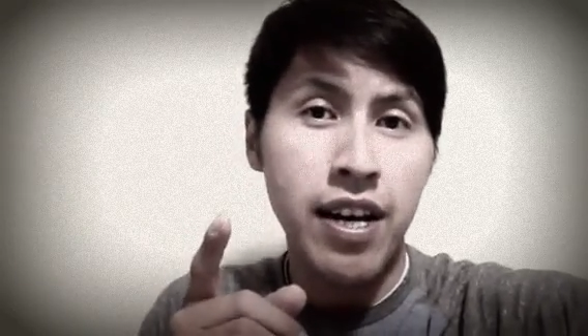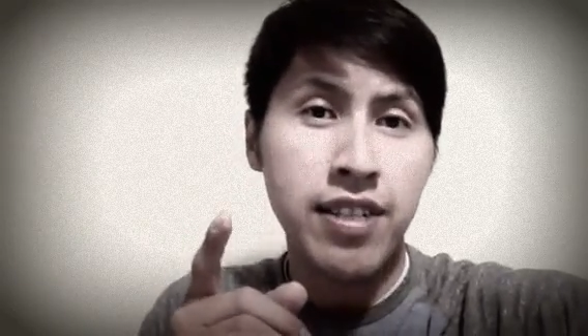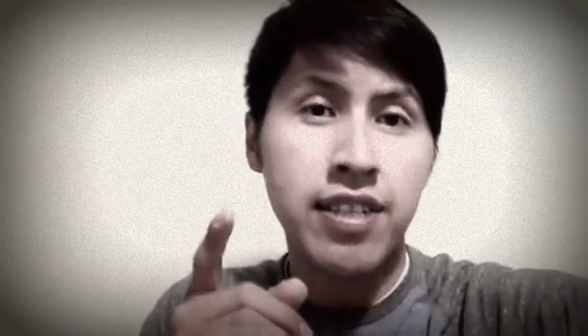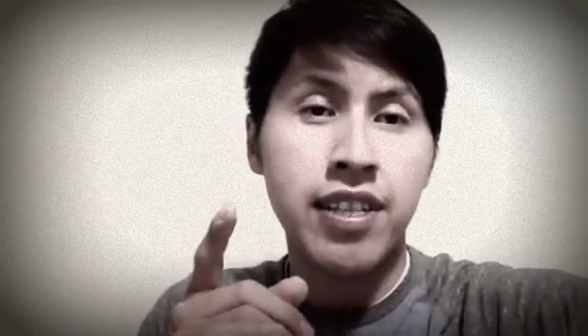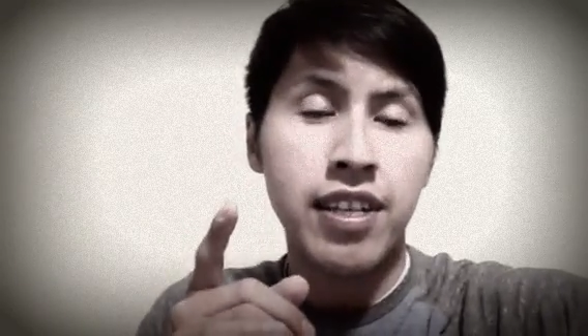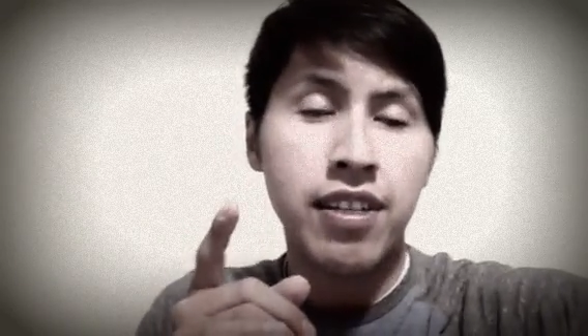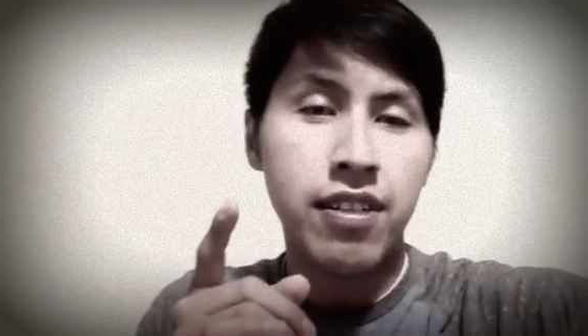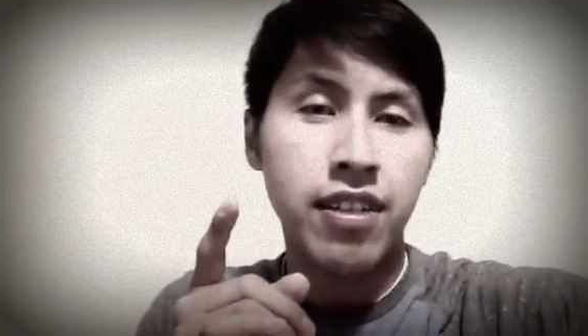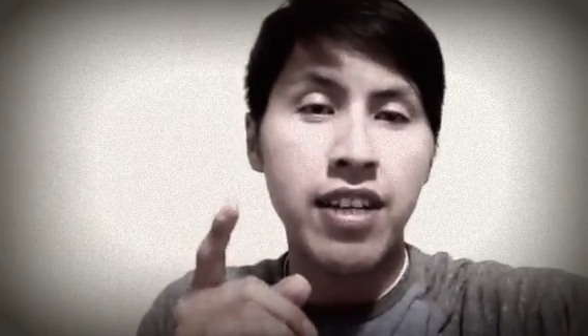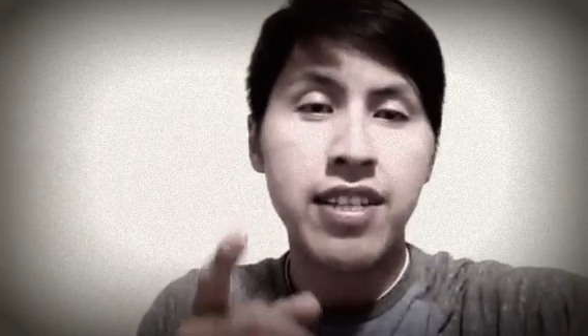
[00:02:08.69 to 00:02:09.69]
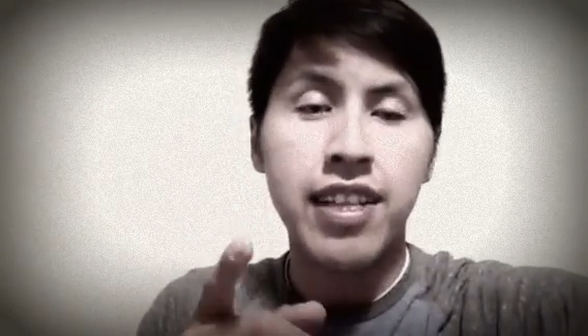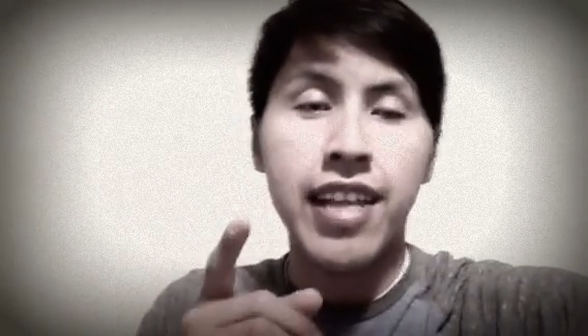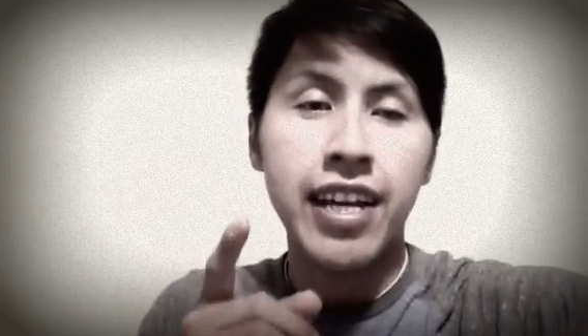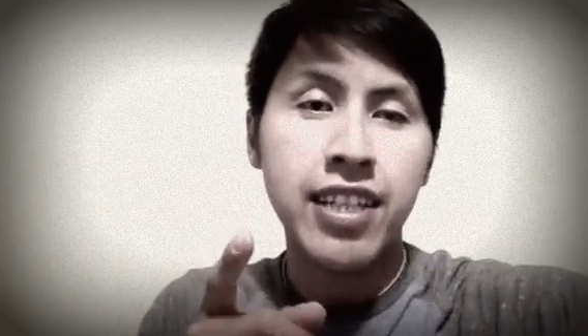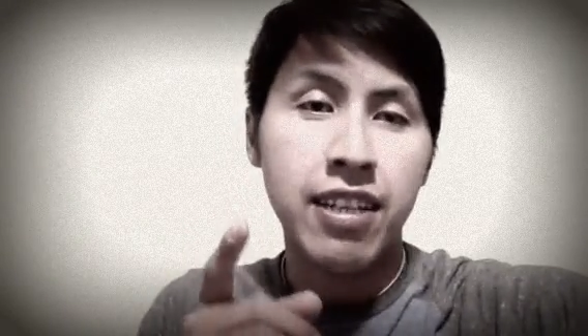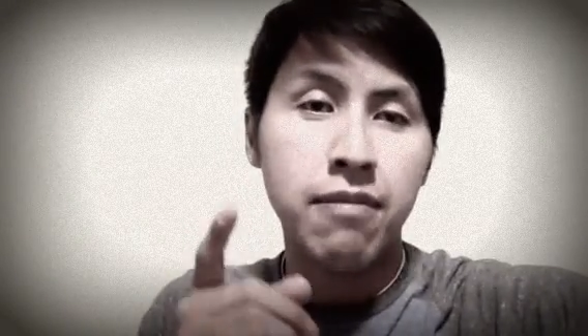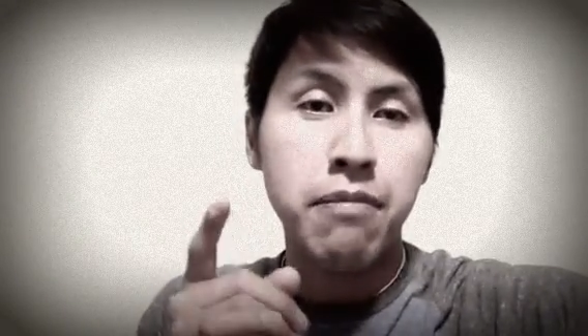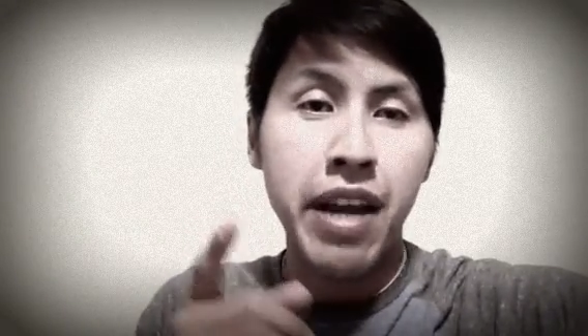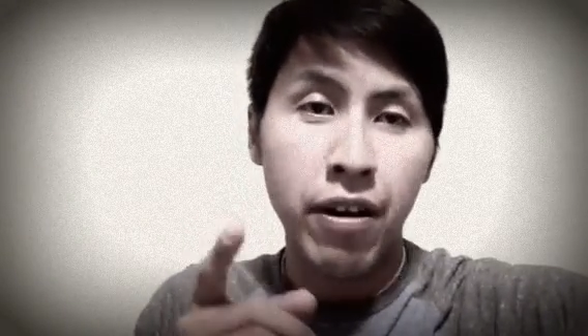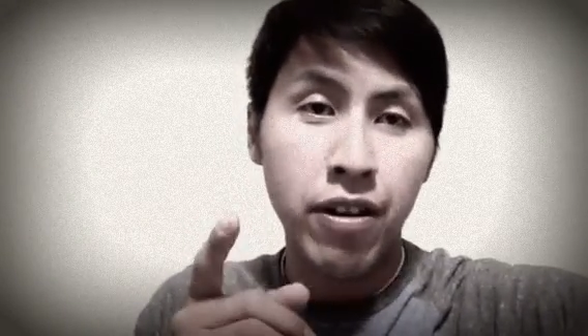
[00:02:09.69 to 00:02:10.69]
s- not selected
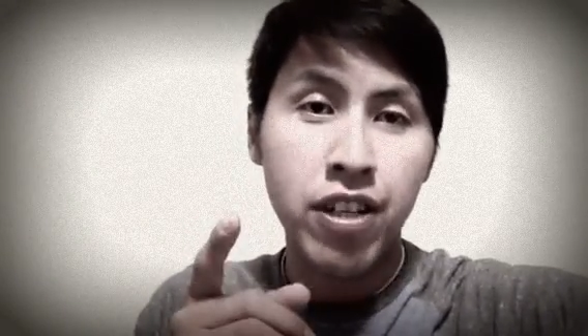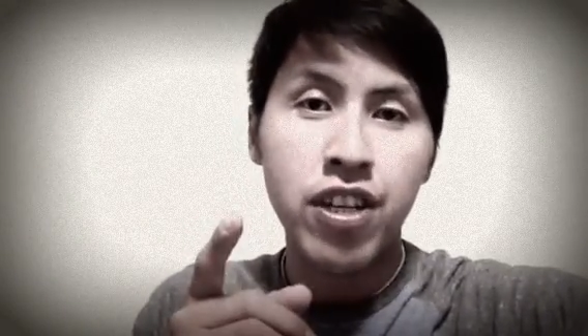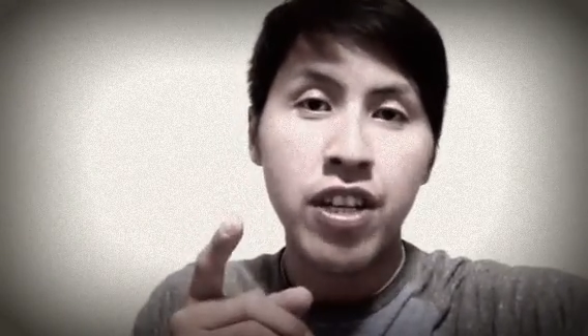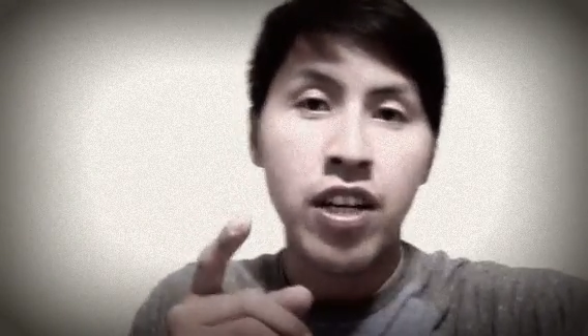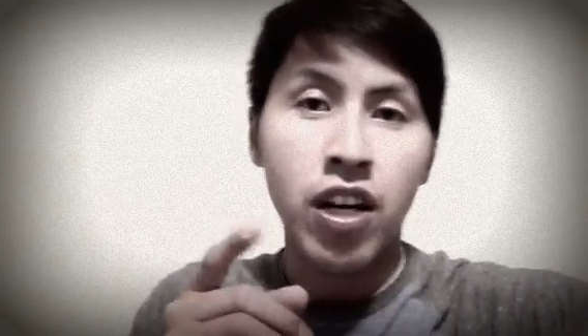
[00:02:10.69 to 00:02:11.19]
marriage,